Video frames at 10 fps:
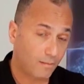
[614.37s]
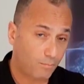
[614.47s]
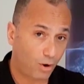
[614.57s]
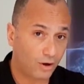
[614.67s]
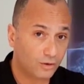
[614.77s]

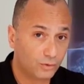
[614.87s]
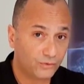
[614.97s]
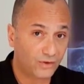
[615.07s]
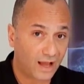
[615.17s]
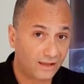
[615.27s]
Particle
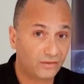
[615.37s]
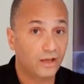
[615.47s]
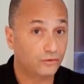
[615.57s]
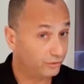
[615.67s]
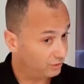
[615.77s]
size,
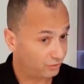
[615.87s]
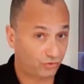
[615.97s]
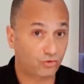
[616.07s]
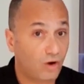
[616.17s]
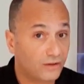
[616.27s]
do you
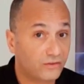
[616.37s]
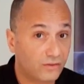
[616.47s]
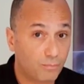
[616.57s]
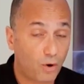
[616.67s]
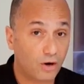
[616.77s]
trust
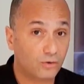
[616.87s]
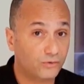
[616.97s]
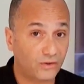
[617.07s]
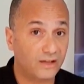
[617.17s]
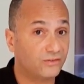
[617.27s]
the particle
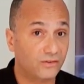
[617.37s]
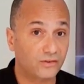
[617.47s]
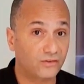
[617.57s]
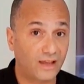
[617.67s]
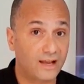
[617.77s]
size that they're
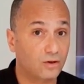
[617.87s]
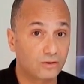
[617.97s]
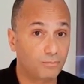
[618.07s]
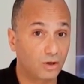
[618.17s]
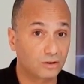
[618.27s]
saying on the
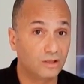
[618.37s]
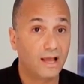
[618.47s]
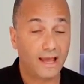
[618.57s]
bottle?